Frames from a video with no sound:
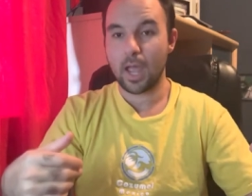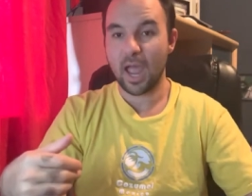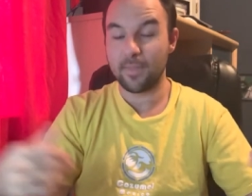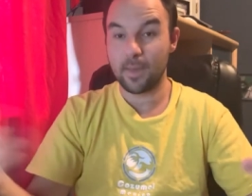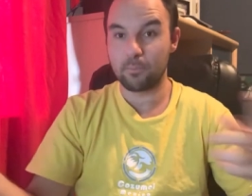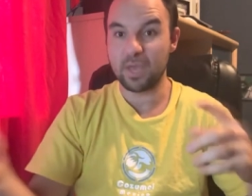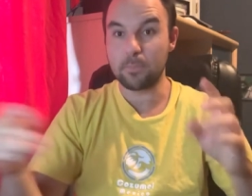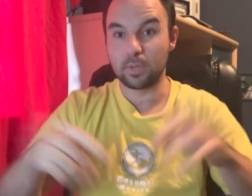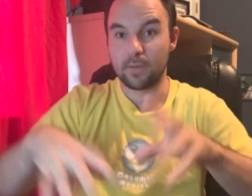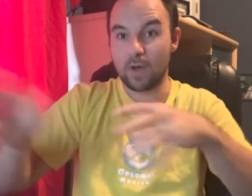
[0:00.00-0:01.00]
And then
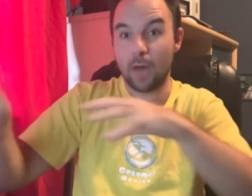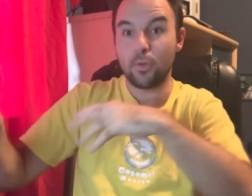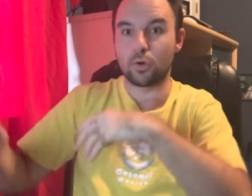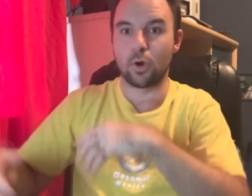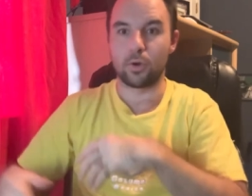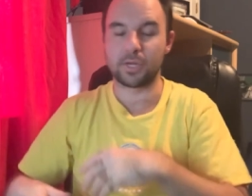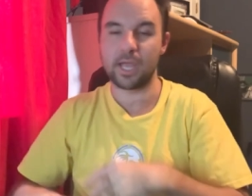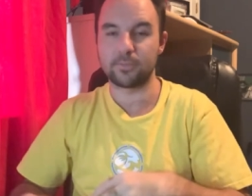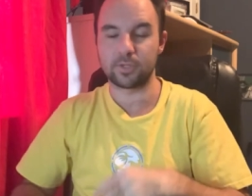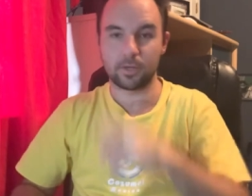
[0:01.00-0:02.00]
people of other card
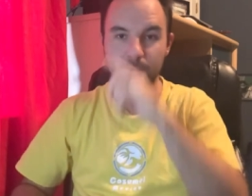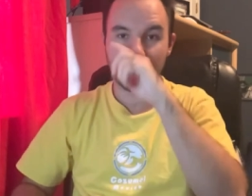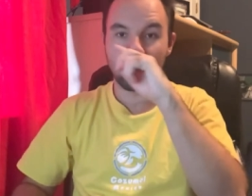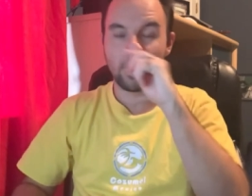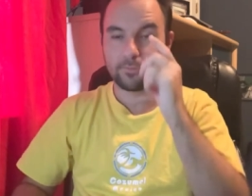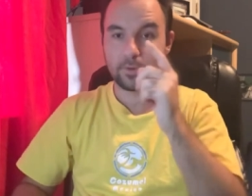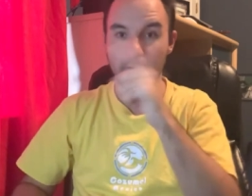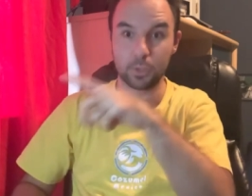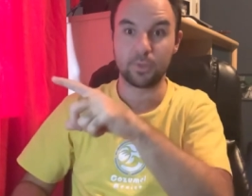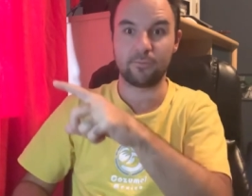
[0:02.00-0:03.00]
games are going to be like, well, if they're going
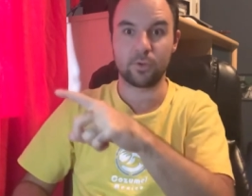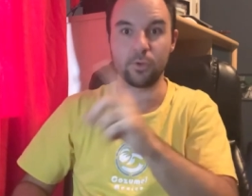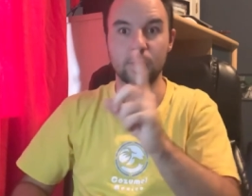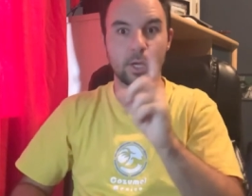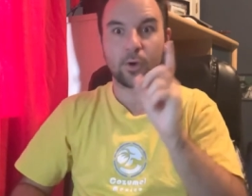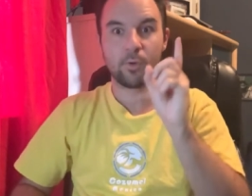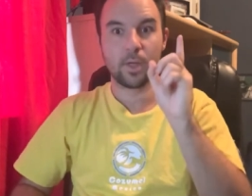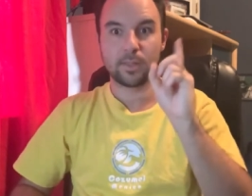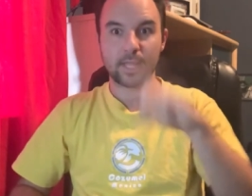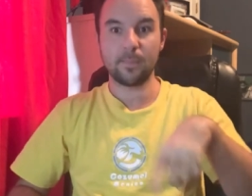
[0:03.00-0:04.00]
to do that for Yu-Gi-Oh,
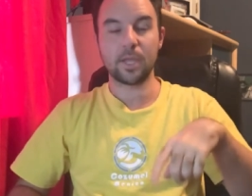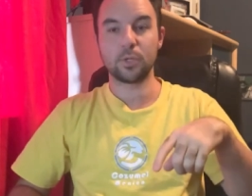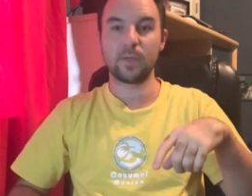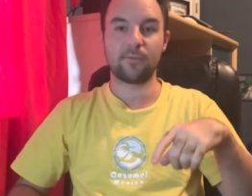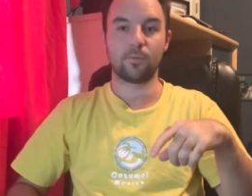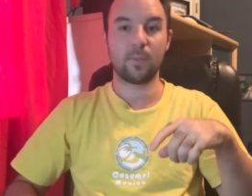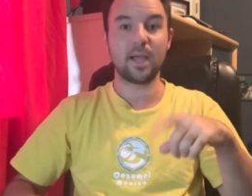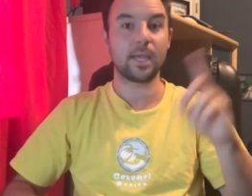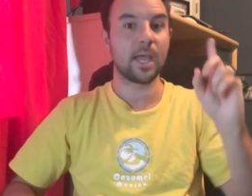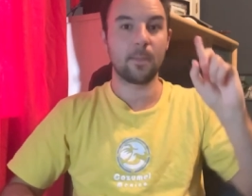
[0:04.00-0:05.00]
they may do that for
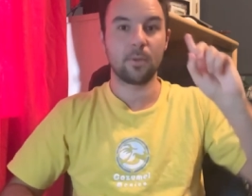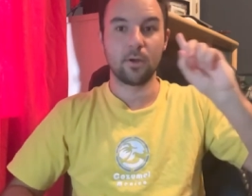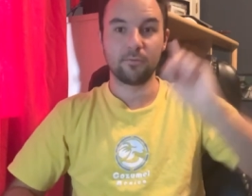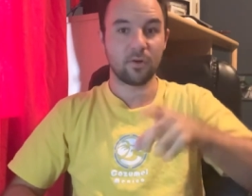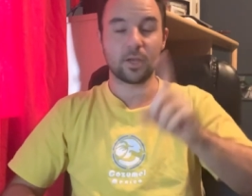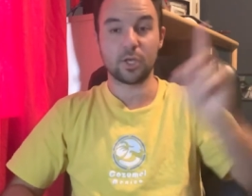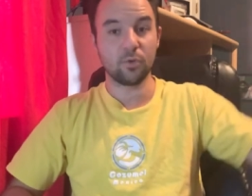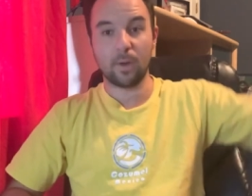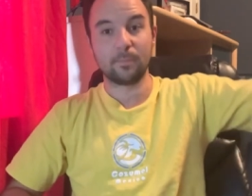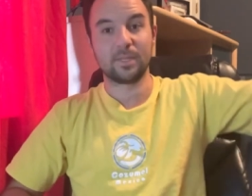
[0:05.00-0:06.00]
my game. Fuck
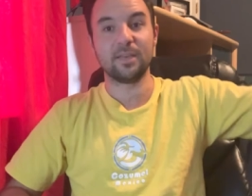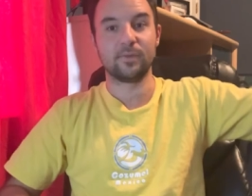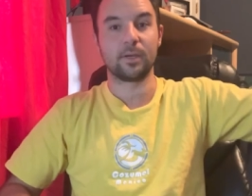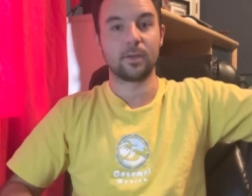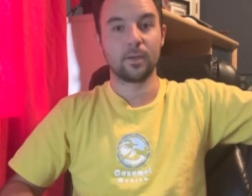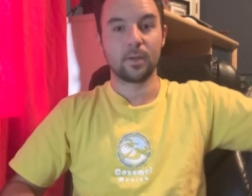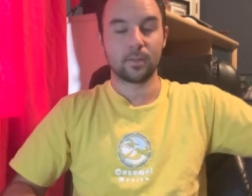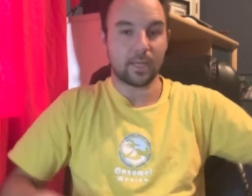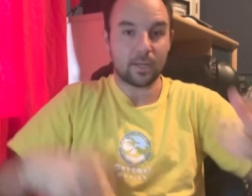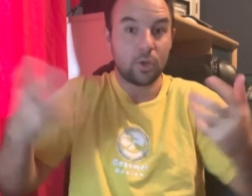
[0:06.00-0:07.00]
you, I'm leaving.
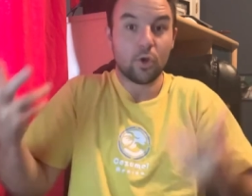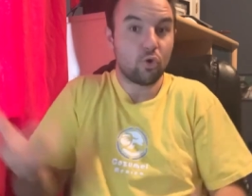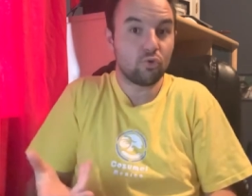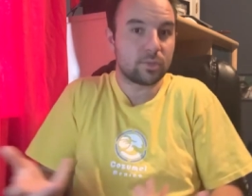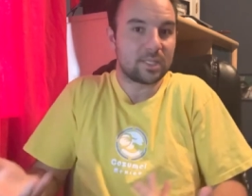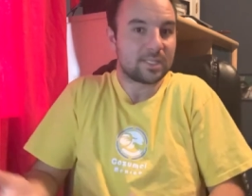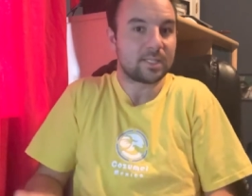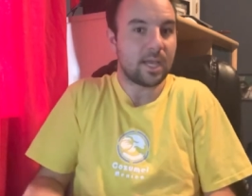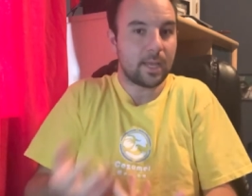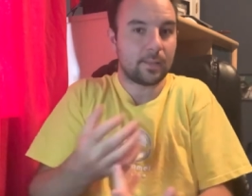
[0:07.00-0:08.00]
Like, who's to
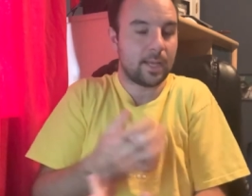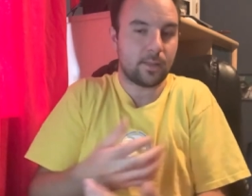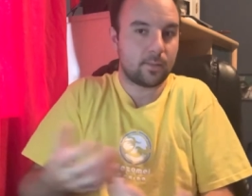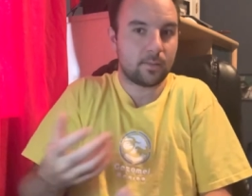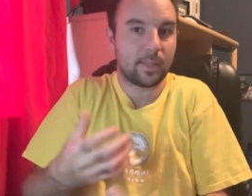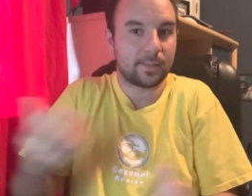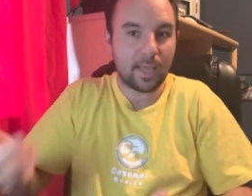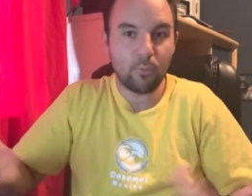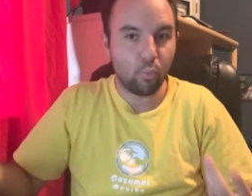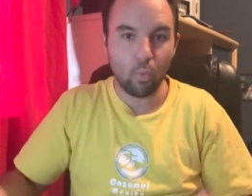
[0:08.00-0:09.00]
say, like, that
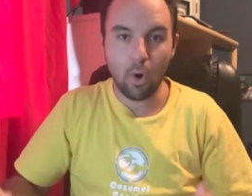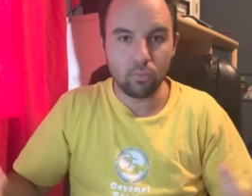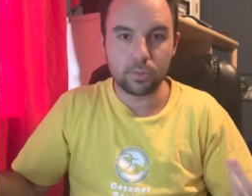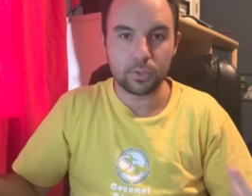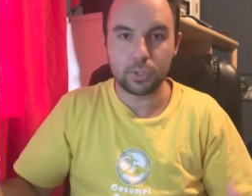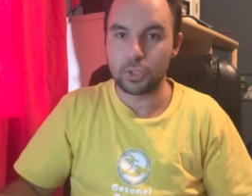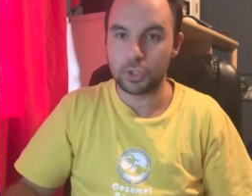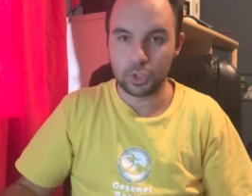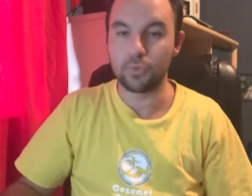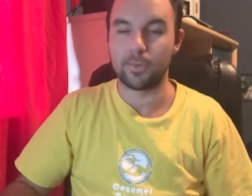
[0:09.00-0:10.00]
they won't
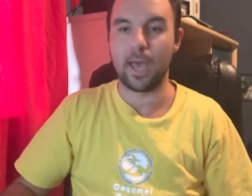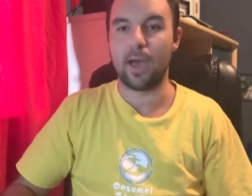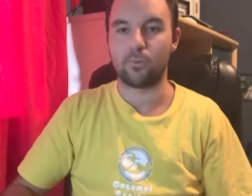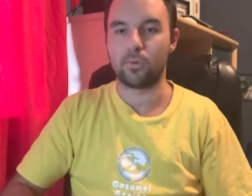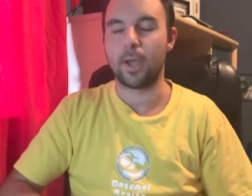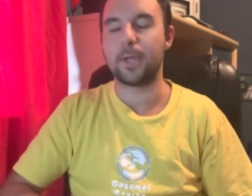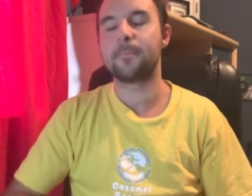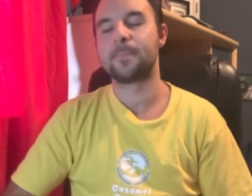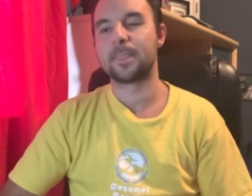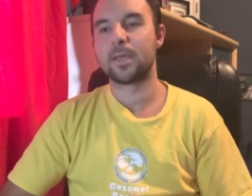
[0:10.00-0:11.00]
do that, right?